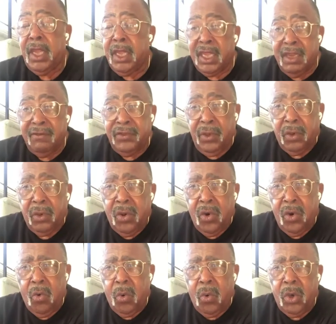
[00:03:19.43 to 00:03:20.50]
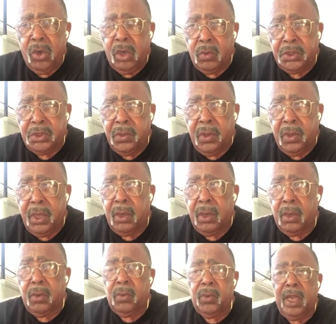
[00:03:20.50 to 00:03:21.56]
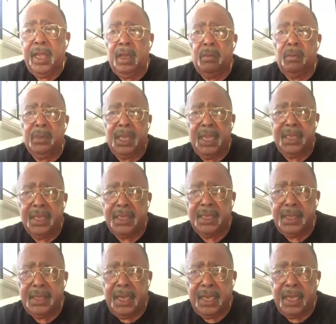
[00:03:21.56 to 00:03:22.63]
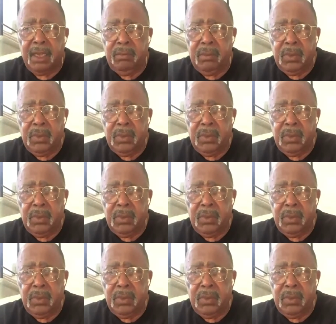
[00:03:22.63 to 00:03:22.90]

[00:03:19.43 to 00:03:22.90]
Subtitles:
Even though the whole world was going on around me at that time,